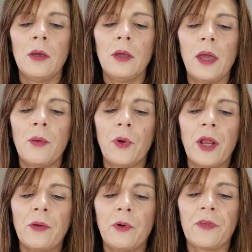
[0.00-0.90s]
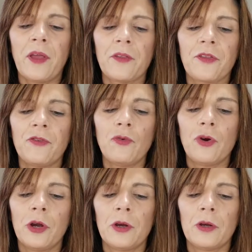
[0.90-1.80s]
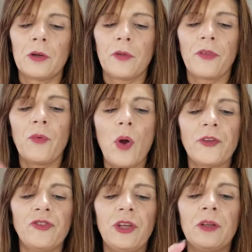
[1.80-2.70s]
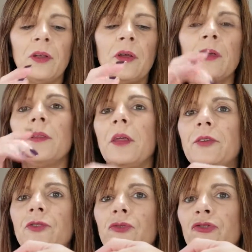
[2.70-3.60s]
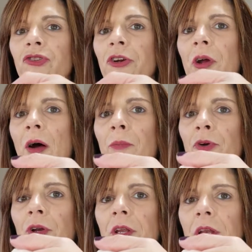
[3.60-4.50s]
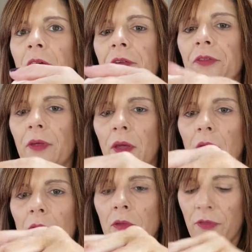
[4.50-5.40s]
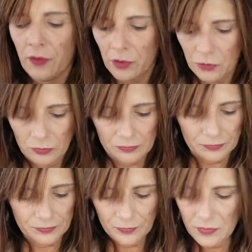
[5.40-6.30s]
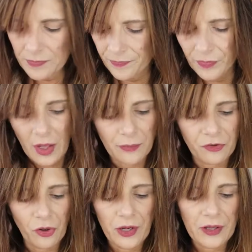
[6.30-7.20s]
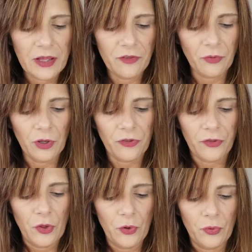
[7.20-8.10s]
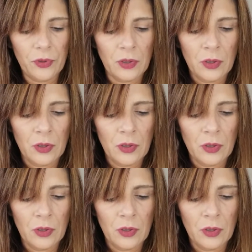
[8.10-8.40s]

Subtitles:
And when I was at store swatching, they do shear out pretty nicely. So I'll be trying these real soon.